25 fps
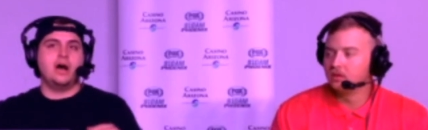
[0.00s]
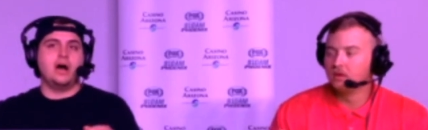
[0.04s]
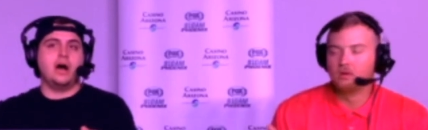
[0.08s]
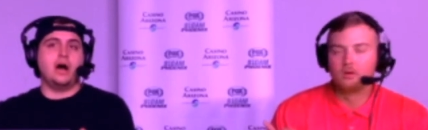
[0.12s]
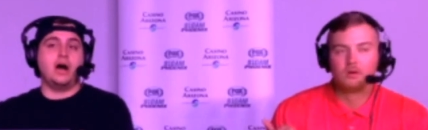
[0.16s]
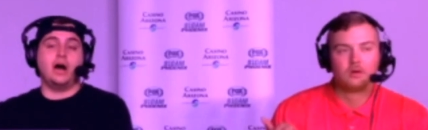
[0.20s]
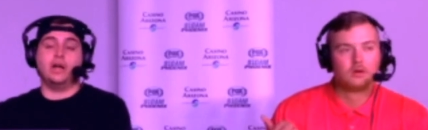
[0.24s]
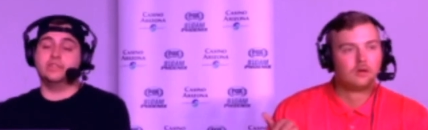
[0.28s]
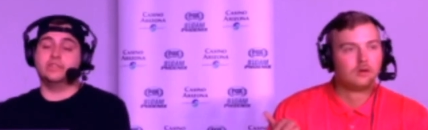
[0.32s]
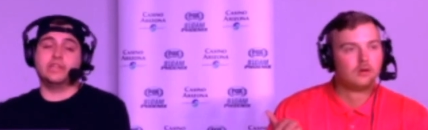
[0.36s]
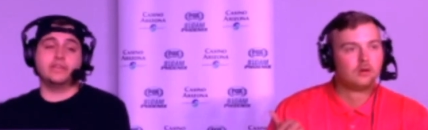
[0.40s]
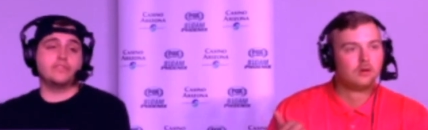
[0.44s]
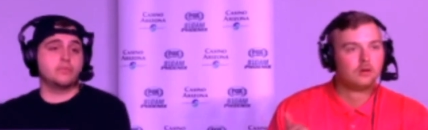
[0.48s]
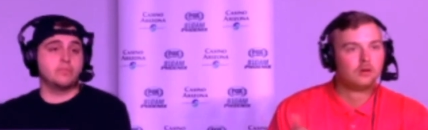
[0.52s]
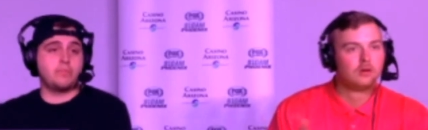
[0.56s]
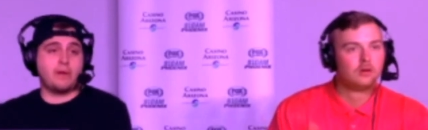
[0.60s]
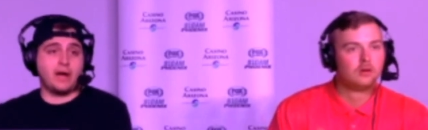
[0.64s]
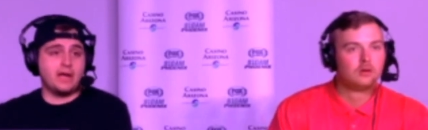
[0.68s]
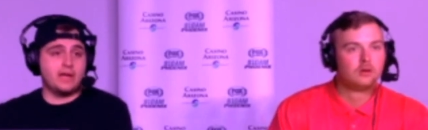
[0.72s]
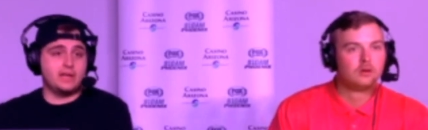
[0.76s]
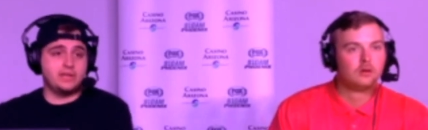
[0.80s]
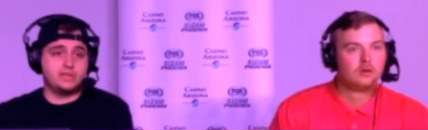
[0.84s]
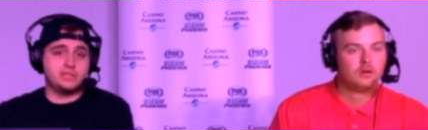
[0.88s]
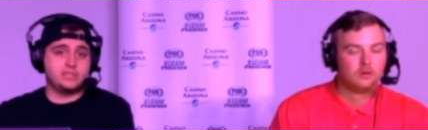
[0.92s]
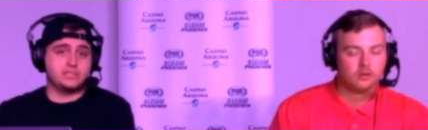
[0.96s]
Speaker 1: Uh, I'll never
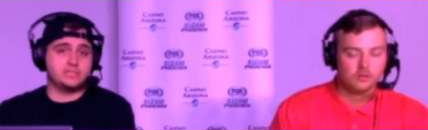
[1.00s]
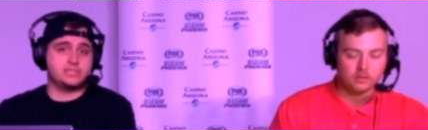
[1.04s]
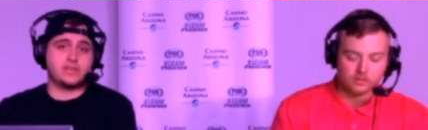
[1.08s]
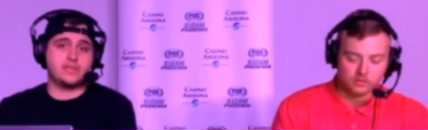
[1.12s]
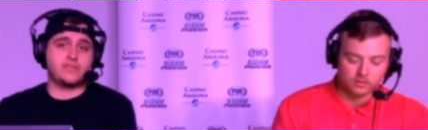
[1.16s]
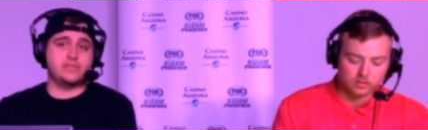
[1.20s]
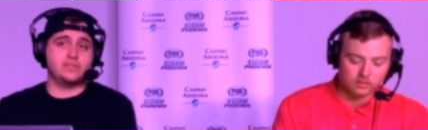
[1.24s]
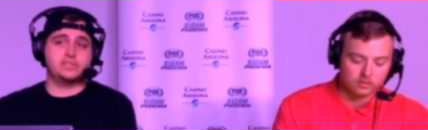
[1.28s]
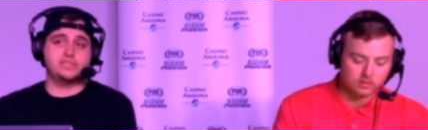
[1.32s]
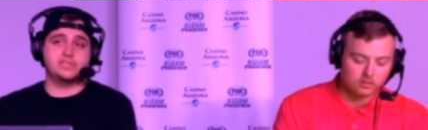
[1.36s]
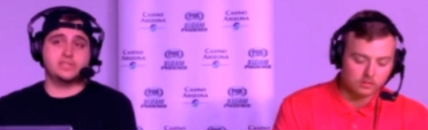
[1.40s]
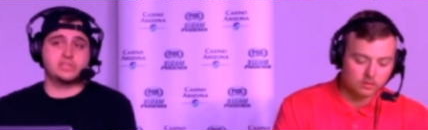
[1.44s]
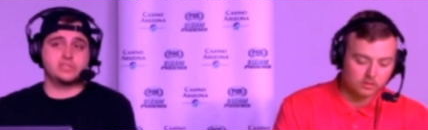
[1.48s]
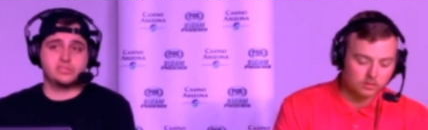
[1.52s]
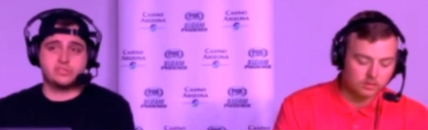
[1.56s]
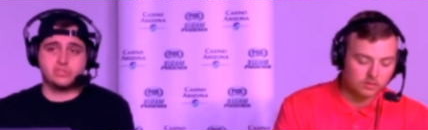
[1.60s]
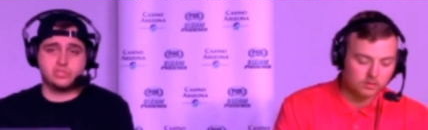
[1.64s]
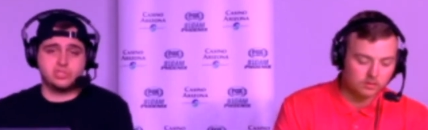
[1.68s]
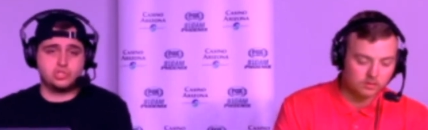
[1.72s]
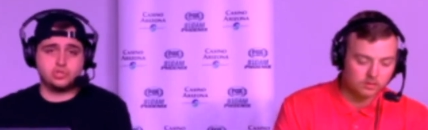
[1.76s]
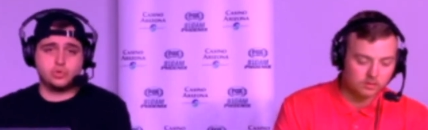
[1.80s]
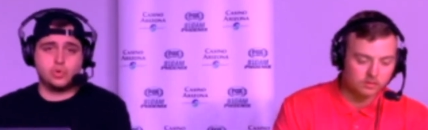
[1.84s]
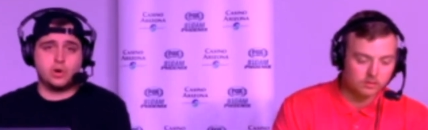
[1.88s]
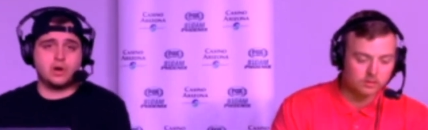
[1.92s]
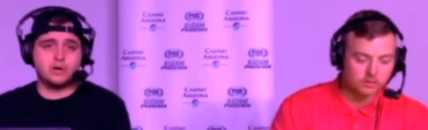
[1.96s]
buy into the
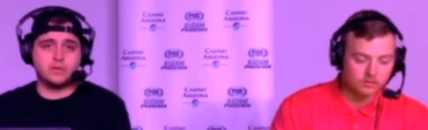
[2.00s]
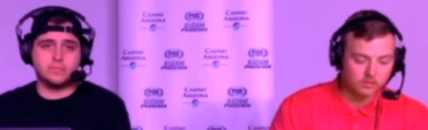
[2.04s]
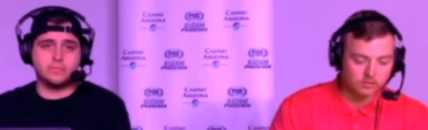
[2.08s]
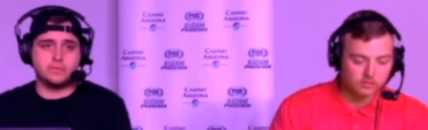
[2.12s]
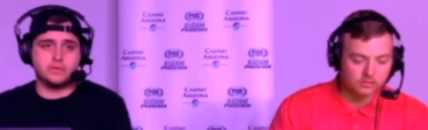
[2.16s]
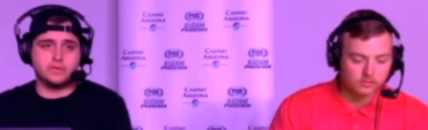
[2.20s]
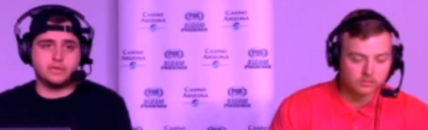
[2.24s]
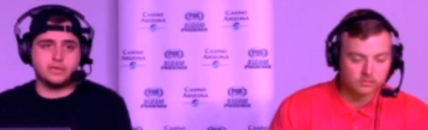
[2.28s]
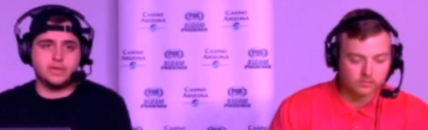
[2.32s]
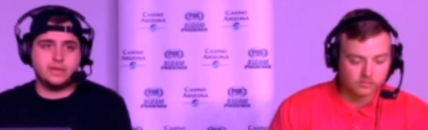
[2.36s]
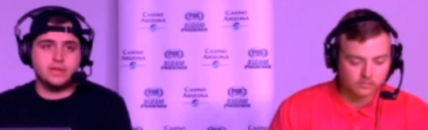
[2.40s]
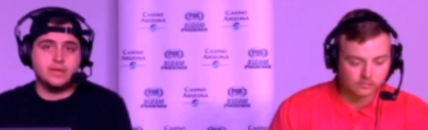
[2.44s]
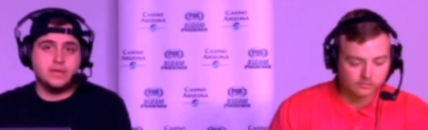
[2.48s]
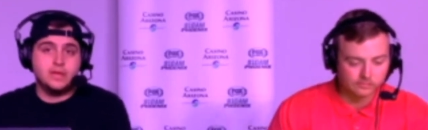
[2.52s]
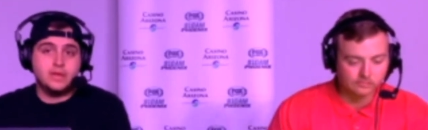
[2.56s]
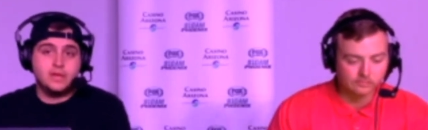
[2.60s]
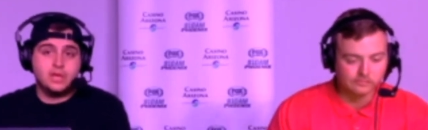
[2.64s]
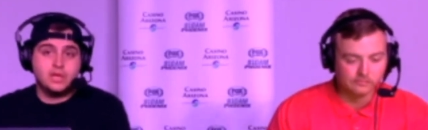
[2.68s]
76ers and Joel Embiid.